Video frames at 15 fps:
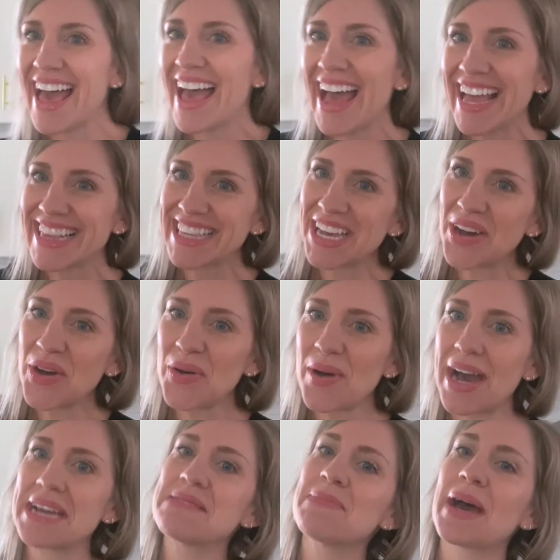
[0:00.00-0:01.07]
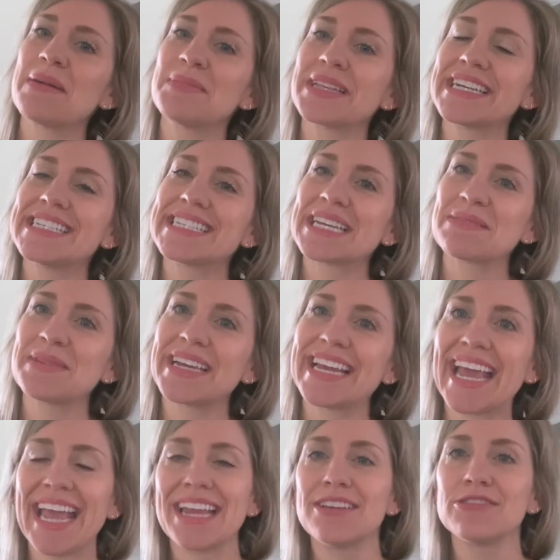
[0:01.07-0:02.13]
Hello, I am Emily
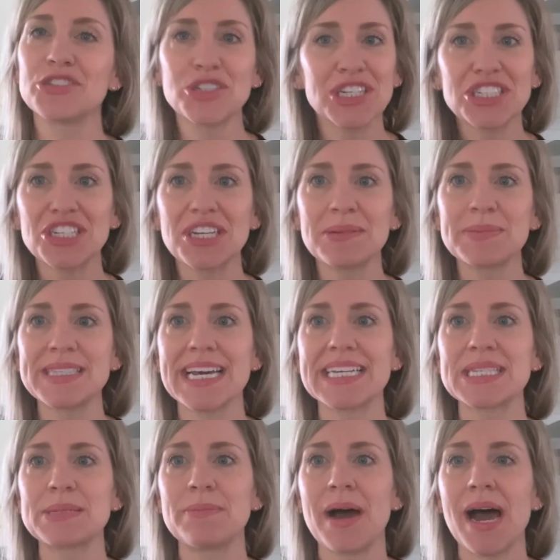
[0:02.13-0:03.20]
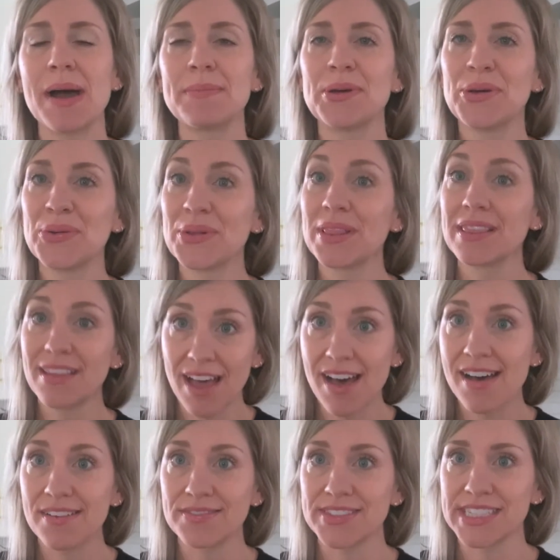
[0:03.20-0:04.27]
Dingman, a nutrition-obsessed mom who
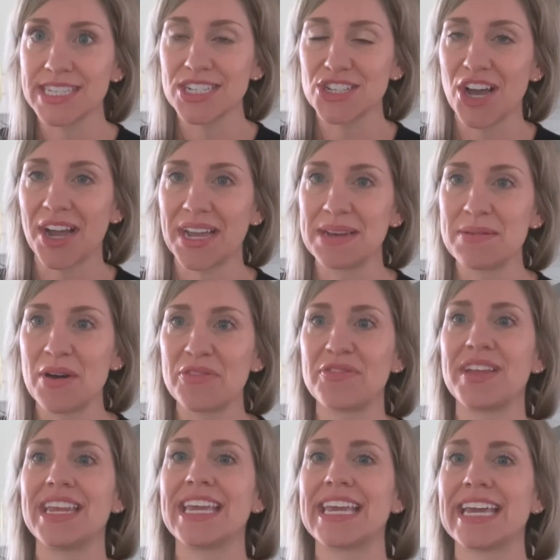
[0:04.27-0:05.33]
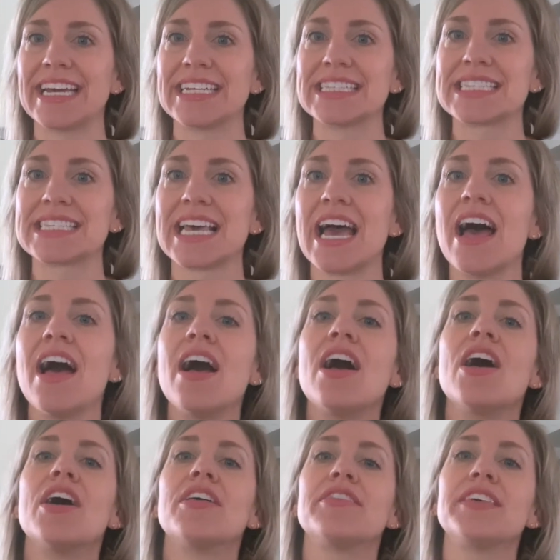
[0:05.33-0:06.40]
loves talking about feeding kids.
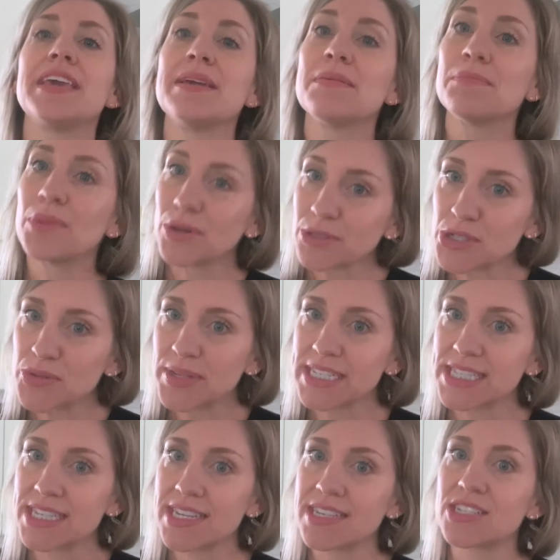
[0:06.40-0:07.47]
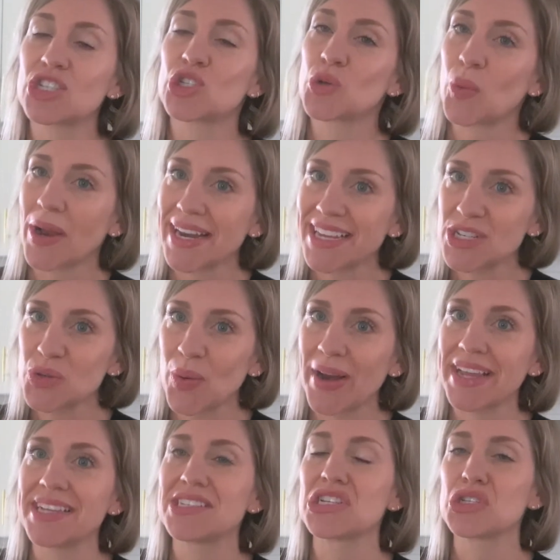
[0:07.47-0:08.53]
The most recent
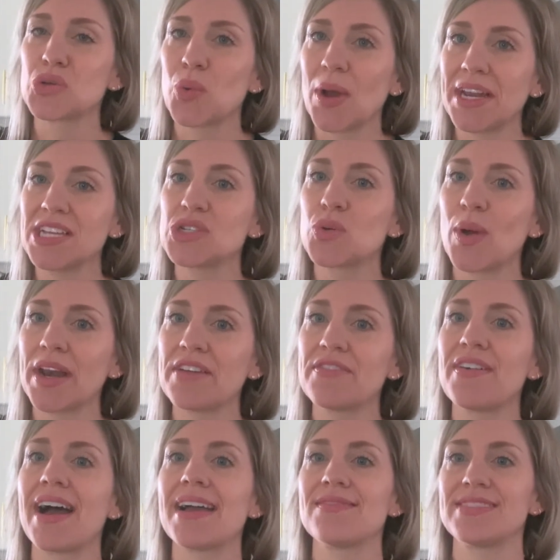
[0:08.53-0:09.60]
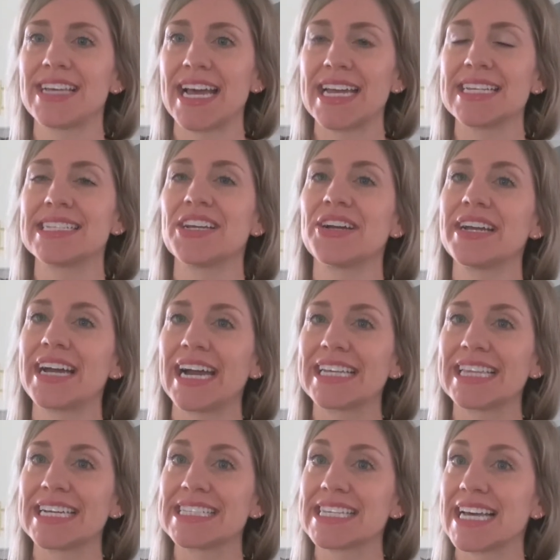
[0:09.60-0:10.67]
2020 to 2025 Dietary
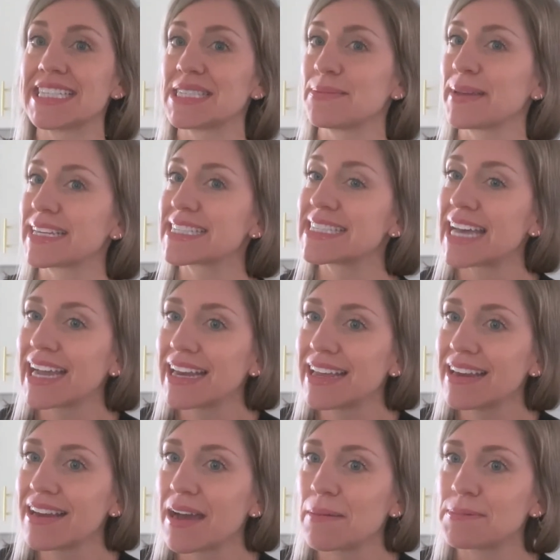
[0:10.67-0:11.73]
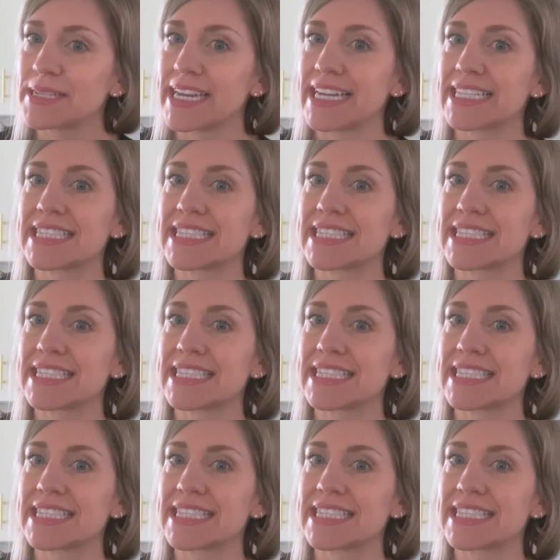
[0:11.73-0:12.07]
Guidelines had some exciting updates,